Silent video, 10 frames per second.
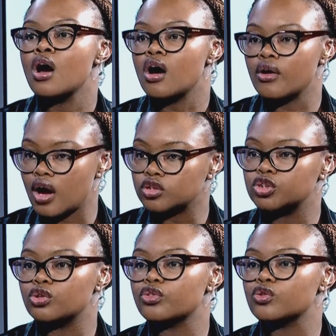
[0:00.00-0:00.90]
around,
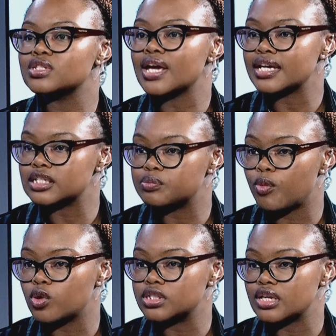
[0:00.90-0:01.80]
those
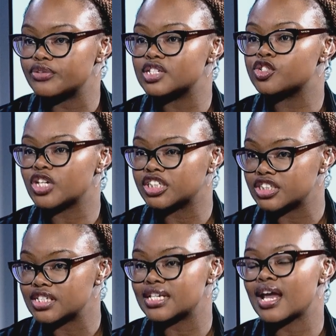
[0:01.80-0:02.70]
export
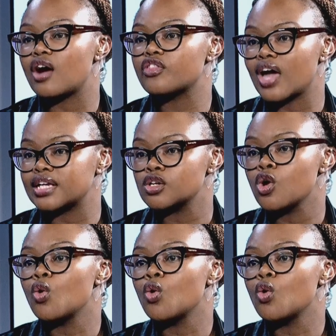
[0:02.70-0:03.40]
restrictions and how that